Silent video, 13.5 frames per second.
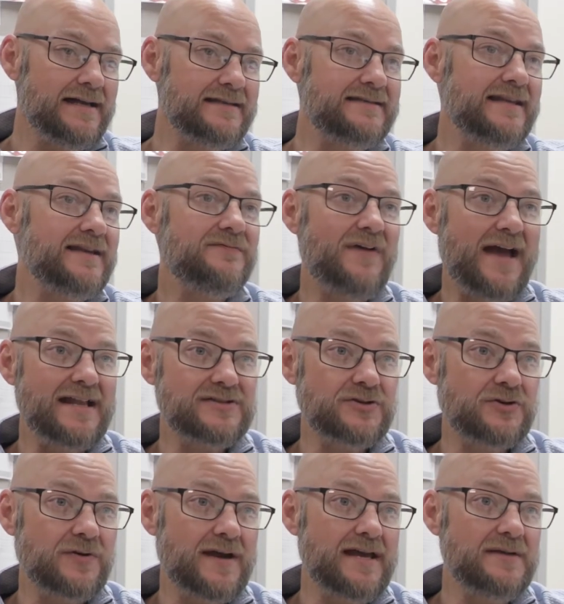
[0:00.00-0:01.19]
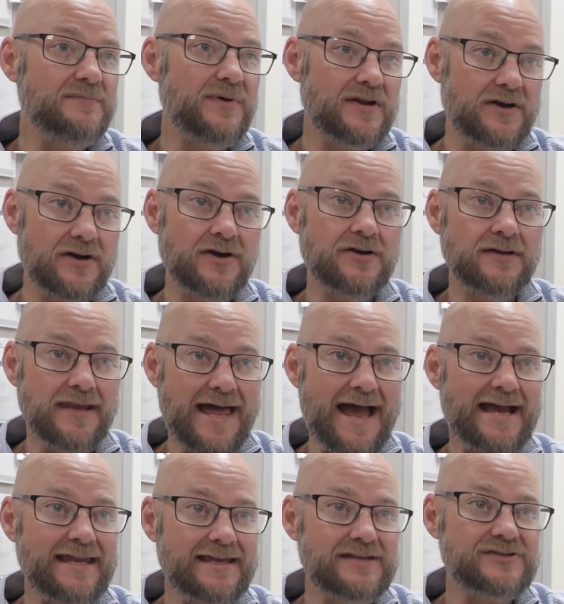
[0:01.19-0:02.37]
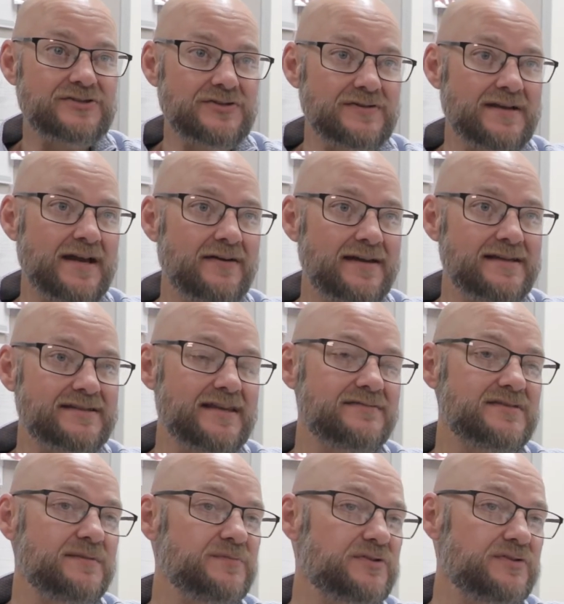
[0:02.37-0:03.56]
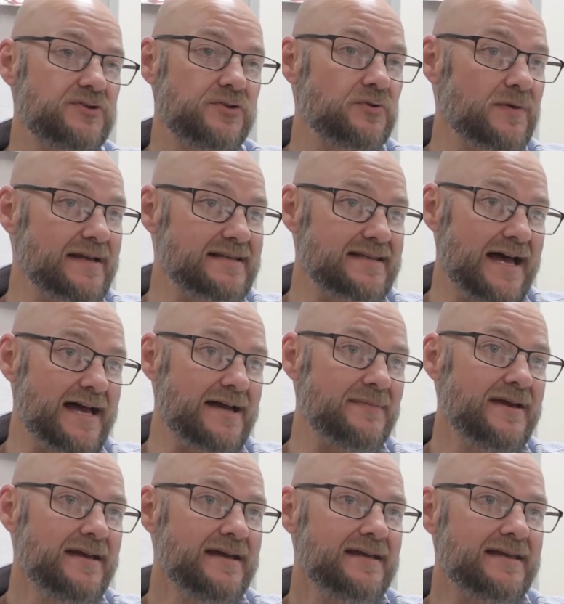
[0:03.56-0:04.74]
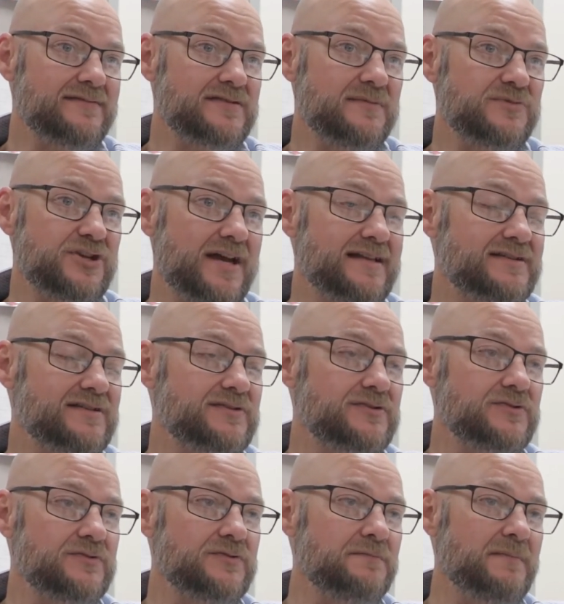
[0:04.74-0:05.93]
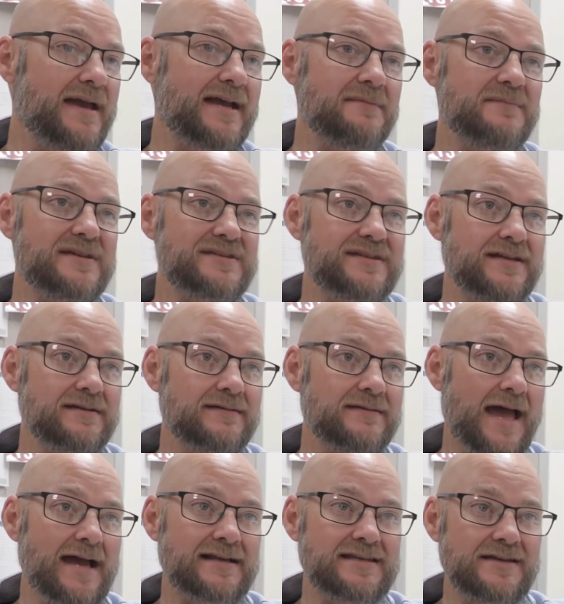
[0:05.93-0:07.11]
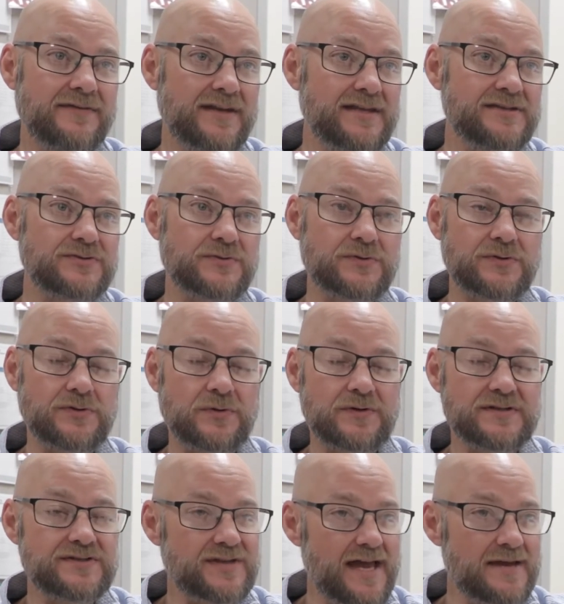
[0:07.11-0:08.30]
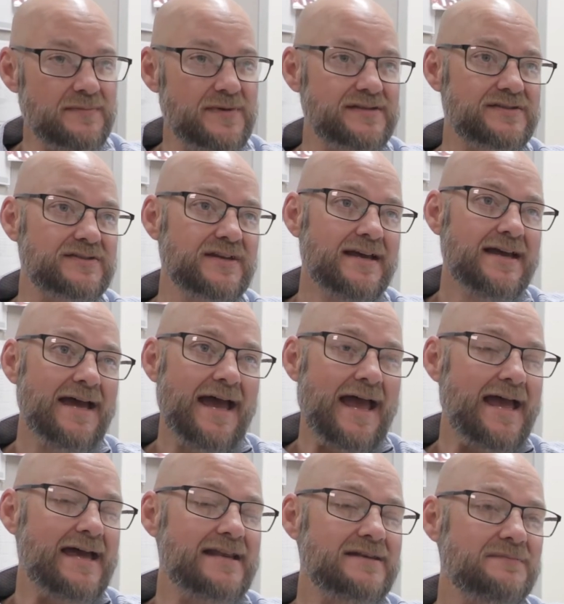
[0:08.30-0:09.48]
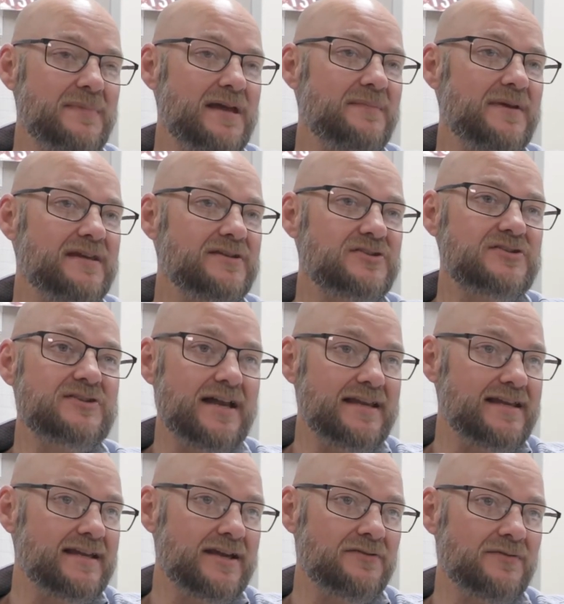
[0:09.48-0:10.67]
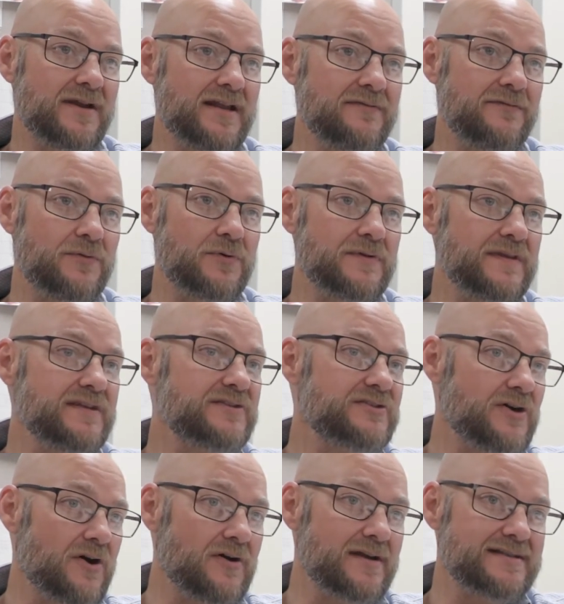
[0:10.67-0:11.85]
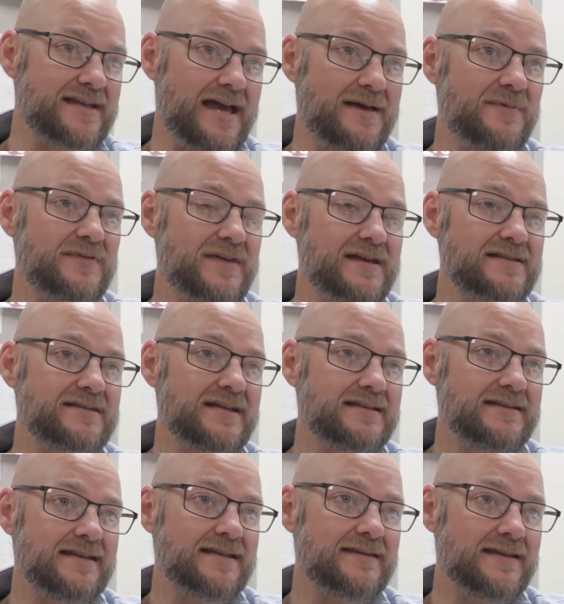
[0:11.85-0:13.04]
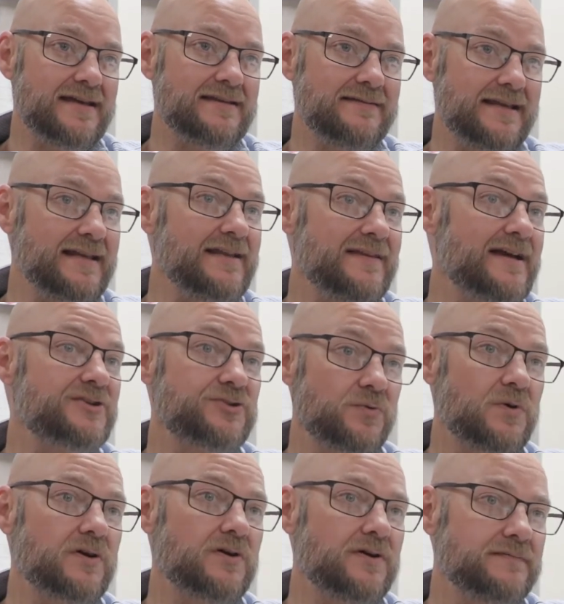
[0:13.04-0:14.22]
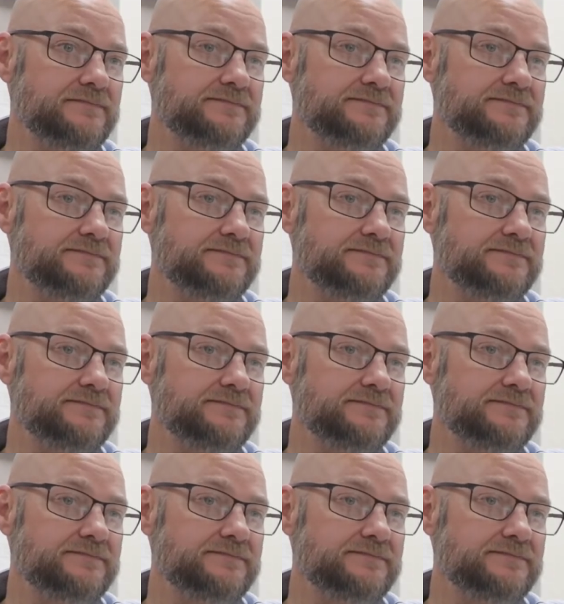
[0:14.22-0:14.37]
did advance a grade but are lacking in certain areas, gives them tutoring time, gives them chances to make up missing activities or assignments, and maybe study and get ready for the STAR exam and things that they need the extra work on.